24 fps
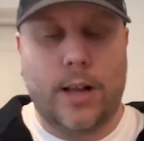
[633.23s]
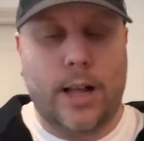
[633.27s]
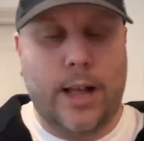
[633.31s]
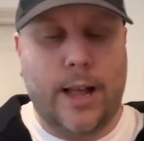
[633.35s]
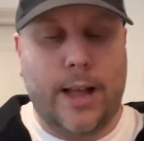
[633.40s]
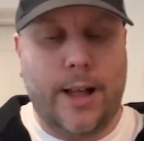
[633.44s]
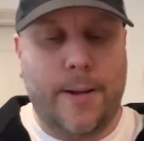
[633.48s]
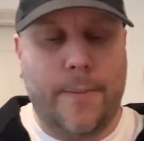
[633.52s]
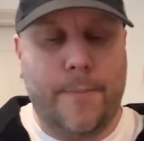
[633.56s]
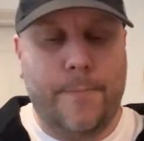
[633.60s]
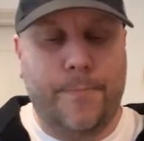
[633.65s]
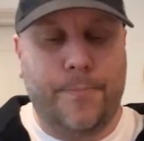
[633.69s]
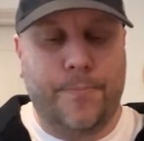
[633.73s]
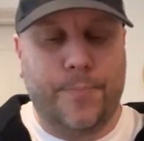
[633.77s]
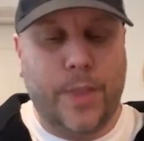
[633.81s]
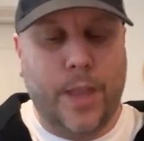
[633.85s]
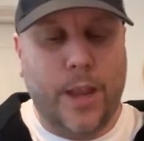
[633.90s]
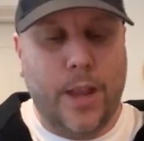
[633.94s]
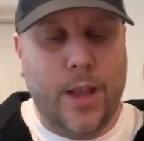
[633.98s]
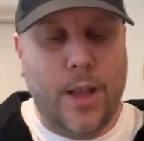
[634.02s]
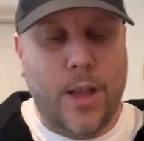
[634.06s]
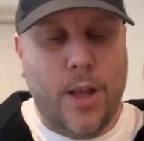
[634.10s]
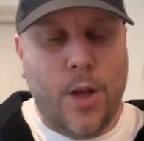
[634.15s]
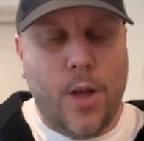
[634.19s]
Um,
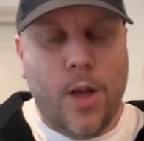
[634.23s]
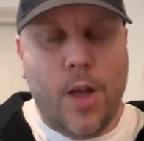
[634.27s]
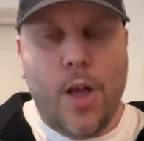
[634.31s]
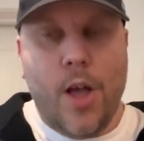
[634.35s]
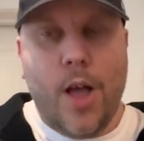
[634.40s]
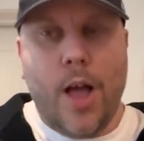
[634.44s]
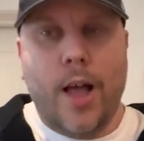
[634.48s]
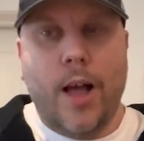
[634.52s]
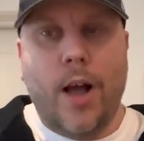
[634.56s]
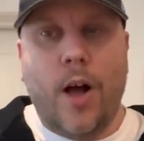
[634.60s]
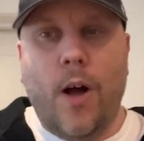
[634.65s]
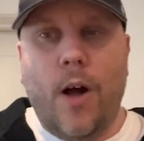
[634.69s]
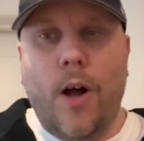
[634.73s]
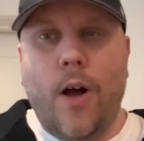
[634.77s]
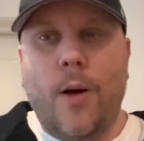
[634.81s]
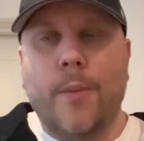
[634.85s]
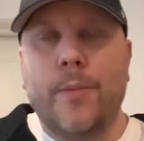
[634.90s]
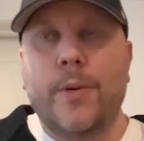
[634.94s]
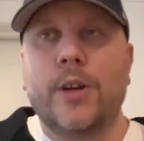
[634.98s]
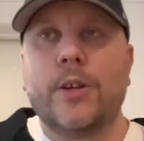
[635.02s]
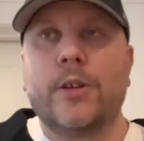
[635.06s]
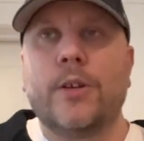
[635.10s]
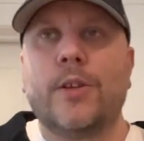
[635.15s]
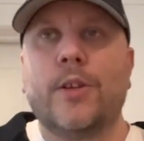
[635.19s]

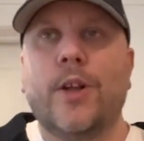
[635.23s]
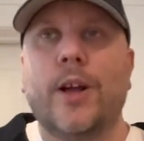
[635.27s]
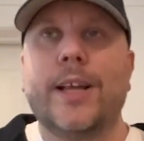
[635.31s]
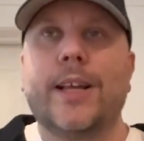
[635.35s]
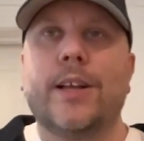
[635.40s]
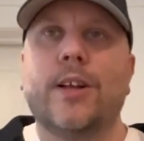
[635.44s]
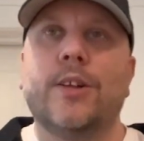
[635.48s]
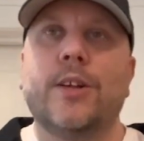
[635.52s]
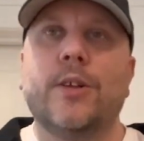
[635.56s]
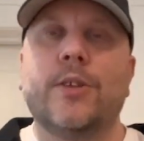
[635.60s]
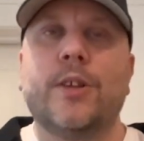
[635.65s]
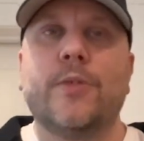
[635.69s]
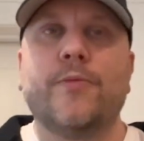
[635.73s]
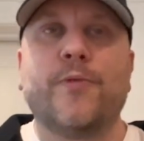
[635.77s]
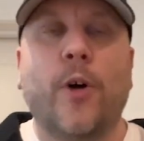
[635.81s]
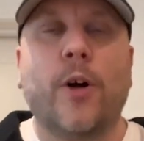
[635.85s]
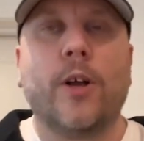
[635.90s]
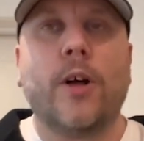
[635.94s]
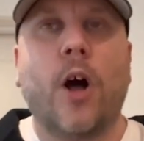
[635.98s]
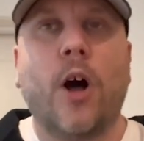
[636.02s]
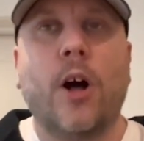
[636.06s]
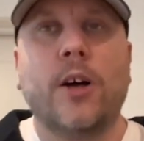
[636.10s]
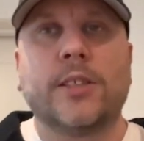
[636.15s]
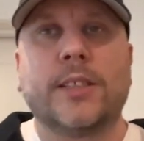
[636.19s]
I'm going to like
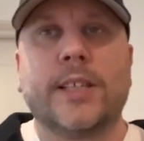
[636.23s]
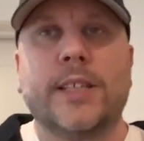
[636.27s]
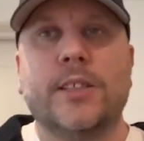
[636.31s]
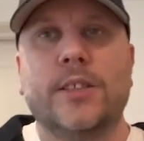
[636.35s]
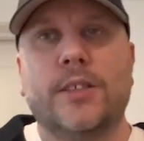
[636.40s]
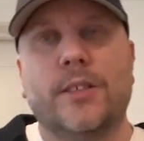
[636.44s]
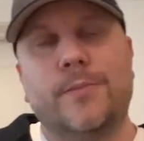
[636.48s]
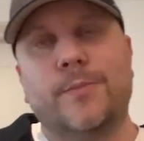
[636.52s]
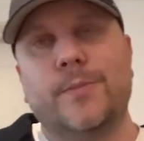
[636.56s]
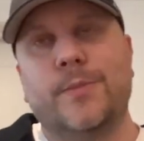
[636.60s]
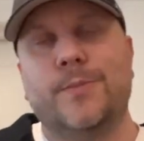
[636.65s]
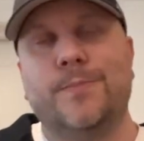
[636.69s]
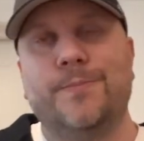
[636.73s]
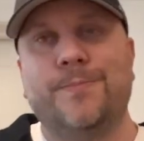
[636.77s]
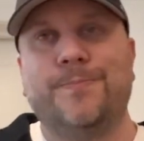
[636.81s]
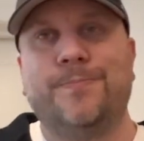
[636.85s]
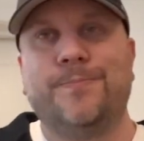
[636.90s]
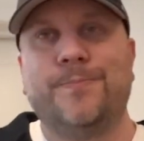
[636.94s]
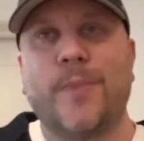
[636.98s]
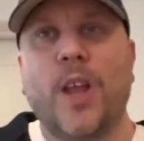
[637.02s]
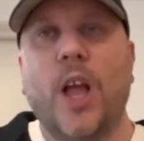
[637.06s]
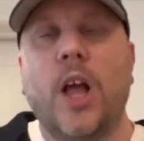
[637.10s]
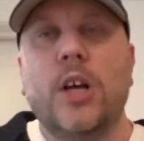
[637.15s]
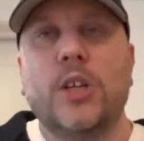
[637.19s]
asking,
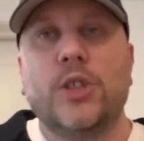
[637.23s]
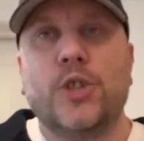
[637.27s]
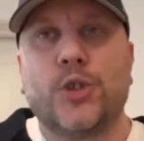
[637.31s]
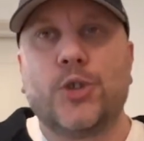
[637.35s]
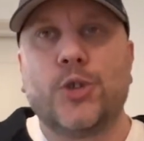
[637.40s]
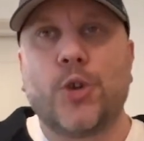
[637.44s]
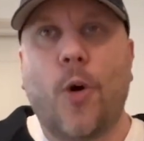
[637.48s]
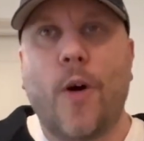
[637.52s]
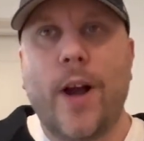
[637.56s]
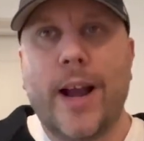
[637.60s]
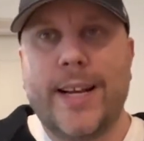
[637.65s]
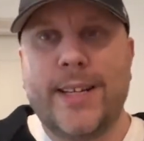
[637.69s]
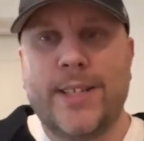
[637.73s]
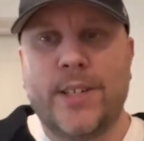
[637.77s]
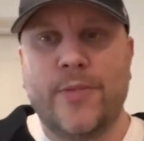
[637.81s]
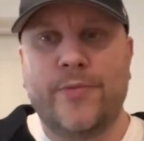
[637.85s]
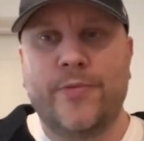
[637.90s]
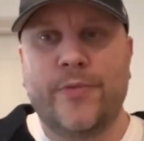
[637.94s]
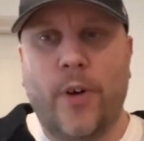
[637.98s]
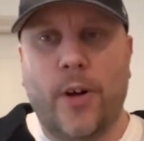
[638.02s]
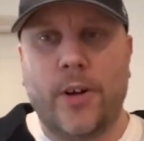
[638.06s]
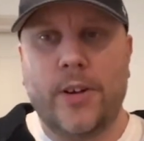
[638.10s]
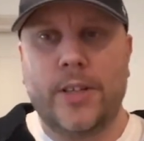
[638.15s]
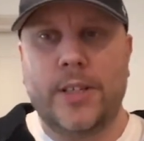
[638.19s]
trying to
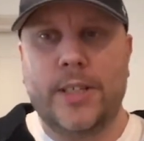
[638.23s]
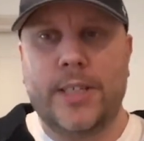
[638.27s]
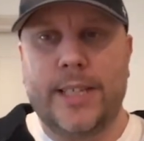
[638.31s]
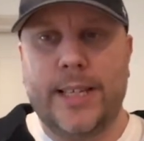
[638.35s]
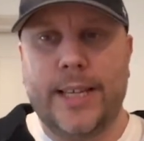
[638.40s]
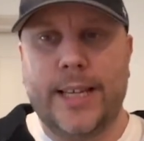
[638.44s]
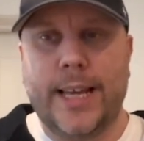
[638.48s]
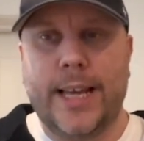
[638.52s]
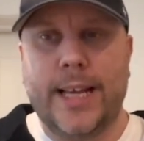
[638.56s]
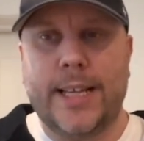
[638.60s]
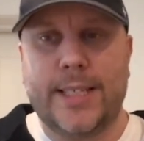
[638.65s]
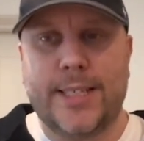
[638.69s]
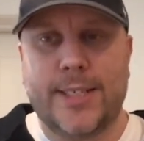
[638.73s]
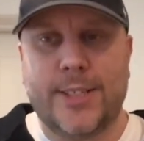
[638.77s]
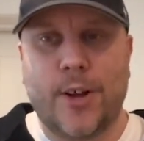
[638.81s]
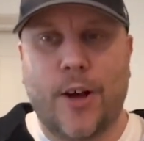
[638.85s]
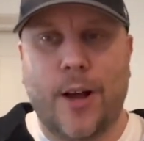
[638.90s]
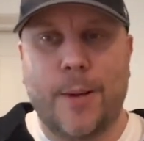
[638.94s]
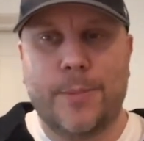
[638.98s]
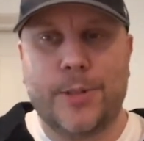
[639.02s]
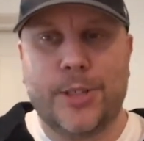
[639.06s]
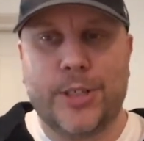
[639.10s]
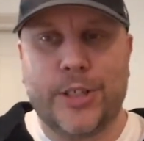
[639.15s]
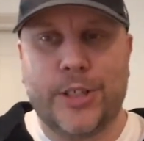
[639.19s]
volunteer
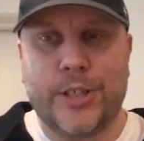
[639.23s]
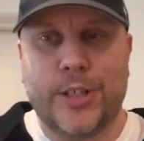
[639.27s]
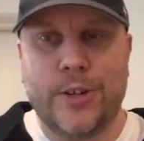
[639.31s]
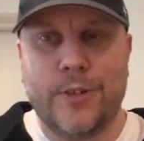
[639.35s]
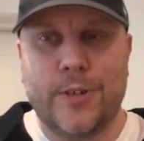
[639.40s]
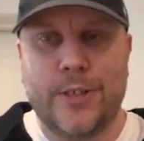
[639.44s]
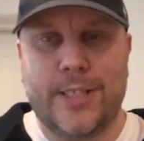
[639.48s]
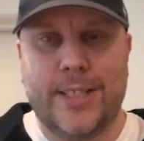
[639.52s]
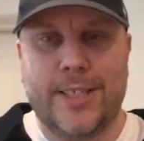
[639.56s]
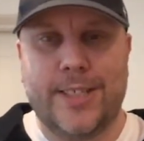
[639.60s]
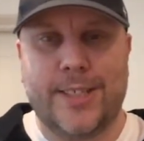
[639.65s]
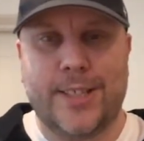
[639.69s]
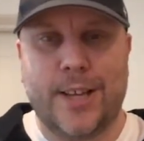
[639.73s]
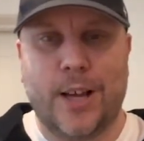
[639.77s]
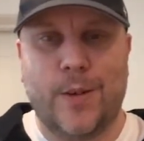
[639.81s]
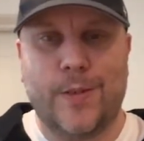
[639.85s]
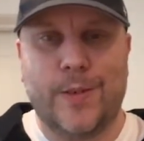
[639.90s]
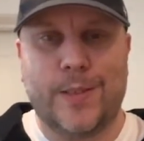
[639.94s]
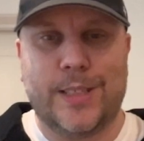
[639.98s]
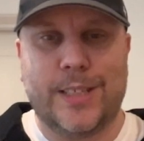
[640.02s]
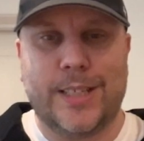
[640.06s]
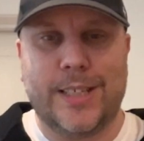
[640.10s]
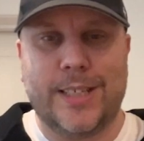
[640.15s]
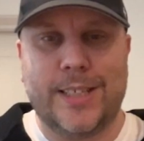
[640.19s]
cybersecurity
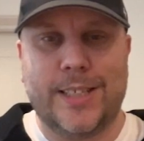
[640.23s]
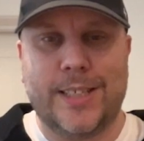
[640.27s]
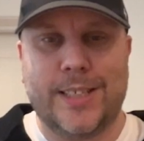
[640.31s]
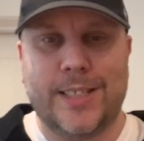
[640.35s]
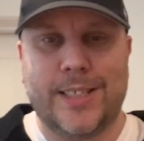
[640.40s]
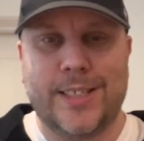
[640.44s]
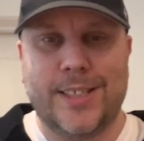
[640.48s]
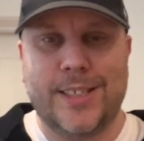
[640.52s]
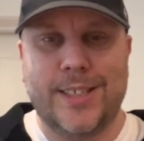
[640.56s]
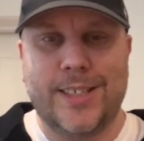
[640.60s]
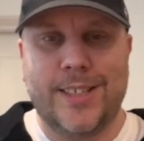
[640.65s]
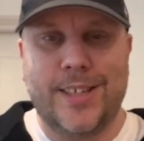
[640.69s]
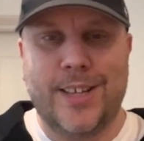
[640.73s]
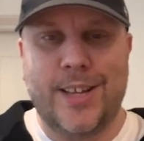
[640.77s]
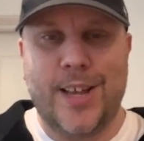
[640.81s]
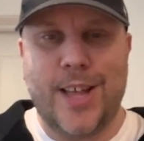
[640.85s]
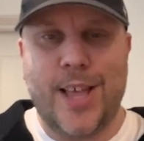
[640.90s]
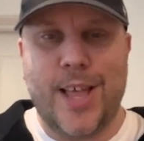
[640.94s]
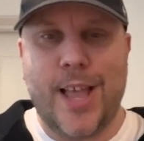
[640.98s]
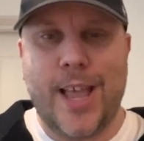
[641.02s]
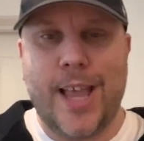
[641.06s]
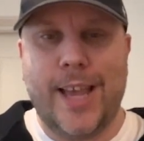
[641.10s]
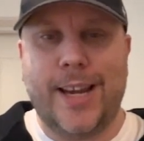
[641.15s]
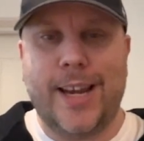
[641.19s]
services
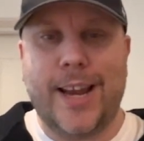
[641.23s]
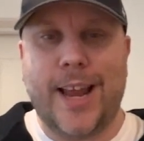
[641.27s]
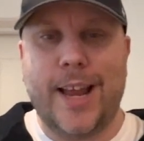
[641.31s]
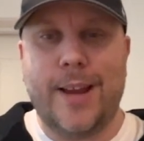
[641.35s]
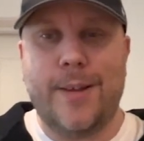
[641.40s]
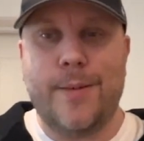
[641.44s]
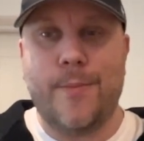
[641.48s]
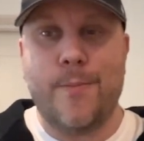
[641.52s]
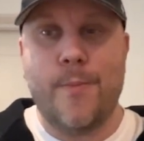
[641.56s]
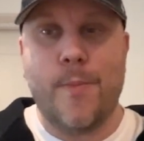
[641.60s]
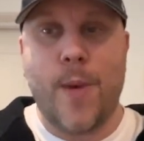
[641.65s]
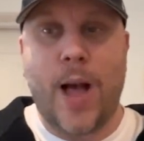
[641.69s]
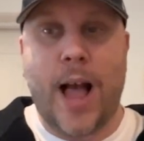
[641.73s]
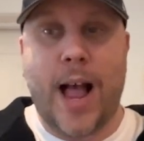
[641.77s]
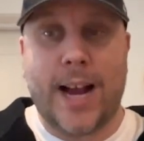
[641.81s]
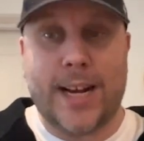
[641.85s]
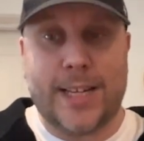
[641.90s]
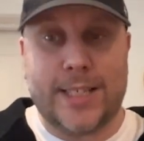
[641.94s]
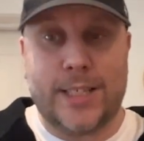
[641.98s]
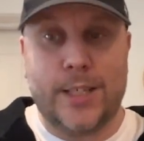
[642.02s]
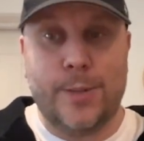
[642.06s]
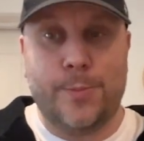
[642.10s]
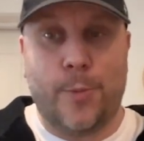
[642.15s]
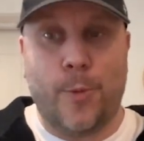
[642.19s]
in a
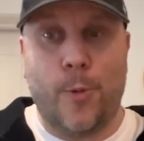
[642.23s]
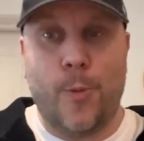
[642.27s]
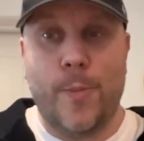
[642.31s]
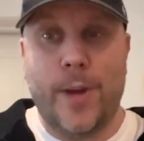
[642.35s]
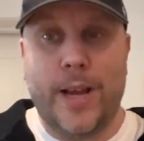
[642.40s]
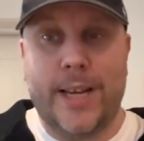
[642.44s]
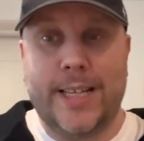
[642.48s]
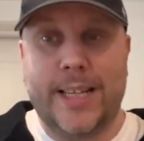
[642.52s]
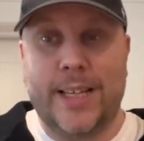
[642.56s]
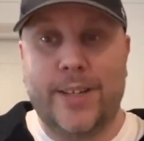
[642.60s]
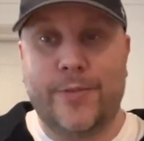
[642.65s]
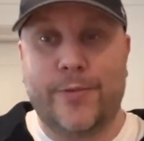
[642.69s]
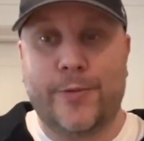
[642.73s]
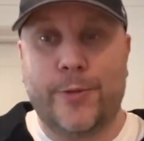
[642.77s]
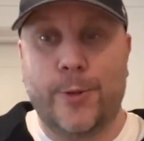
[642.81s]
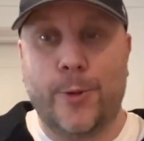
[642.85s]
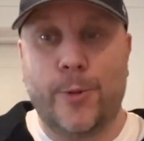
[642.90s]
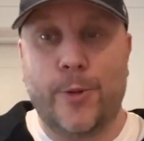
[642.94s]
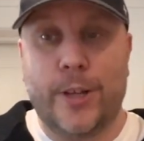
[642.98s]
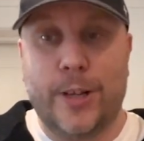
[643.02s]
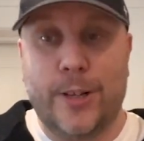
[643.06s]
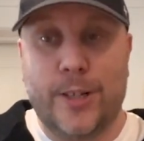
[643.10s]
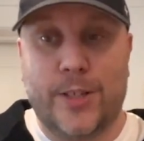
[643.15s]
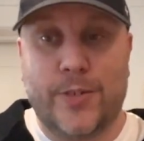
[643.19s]
actionable,
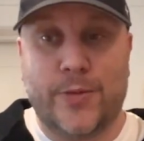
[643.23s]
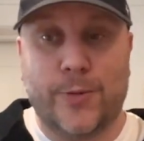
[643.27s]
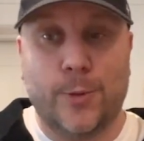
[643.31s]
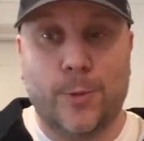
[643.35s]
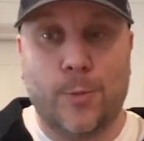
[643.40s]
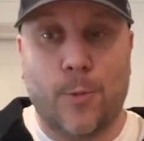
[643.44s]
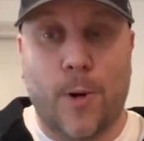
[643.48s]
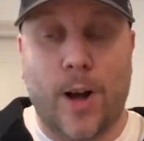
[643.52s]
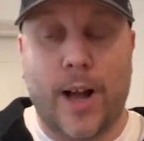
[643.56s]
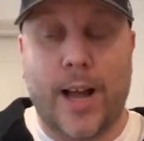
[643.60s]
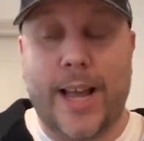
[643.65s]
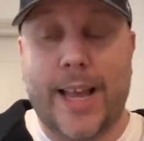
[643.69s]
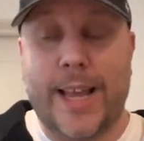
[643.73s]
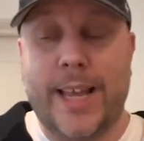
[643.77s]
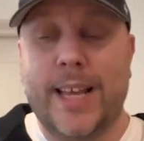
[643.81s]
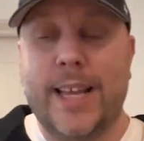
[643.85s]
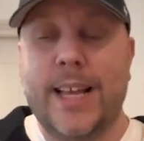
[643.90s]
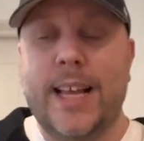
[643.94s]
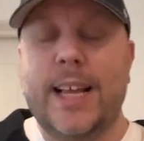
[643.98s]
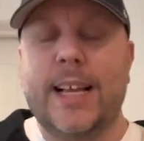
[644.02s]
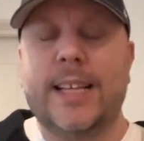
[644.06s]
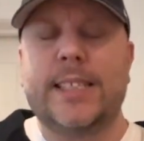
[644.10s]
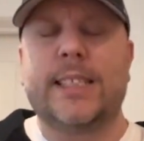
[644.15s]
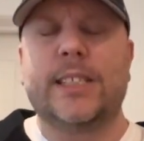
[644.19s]
meaningful, useful way
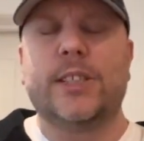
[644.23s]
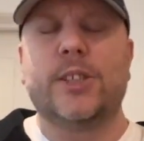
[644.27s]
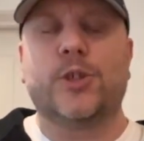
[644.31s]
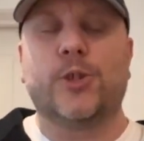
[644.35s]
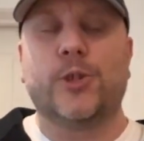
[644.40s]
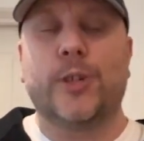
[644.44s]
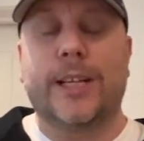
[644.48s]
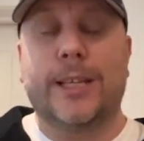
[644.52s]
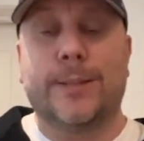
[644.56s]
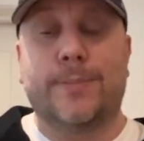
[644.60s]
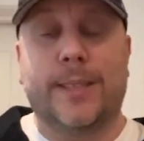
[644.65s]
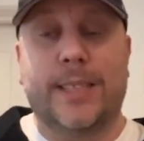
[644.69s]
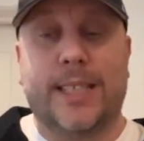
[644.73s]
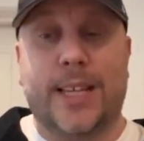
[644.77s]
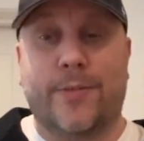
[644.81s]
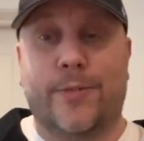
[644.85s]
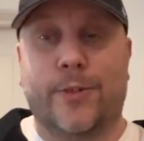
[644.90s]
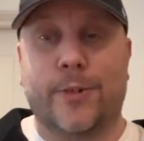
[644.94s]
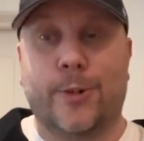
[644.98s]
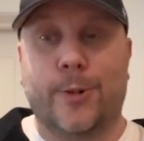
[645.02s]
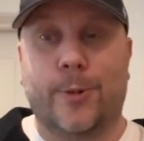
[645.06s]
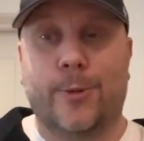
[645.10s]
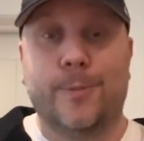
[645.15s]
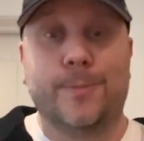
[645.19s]
is incredibly
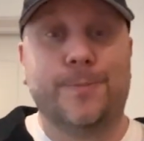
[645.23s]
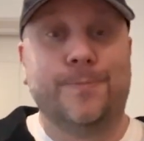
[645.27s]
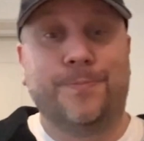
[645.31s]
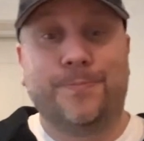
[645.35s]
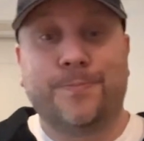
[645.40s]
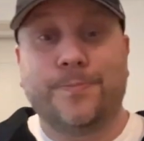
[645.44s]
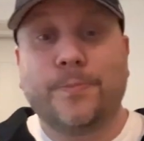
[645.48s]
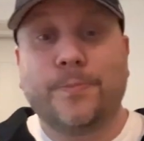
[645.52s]
difficult.